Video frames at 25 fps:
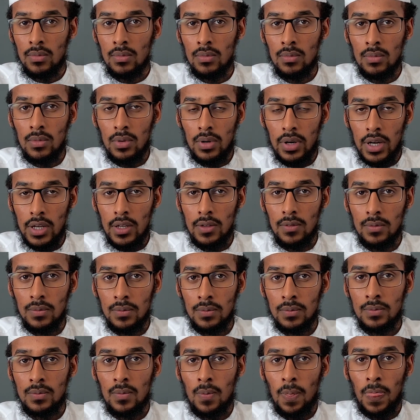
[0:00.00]
right?
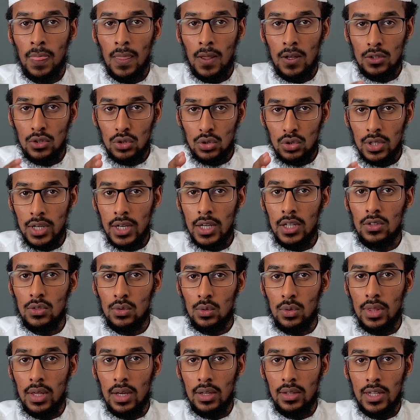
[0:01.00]
So try and do
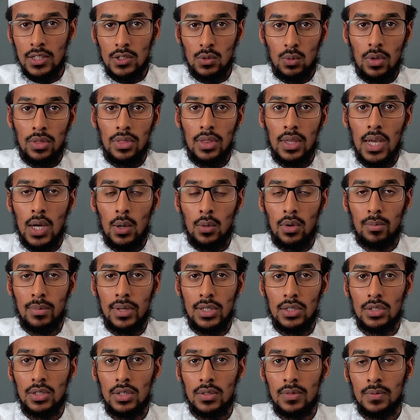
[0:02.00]
that. That's one thing I would
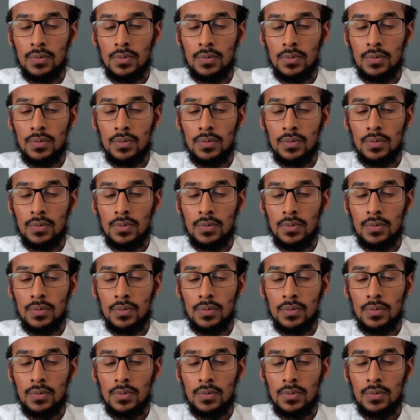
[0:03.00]
mention.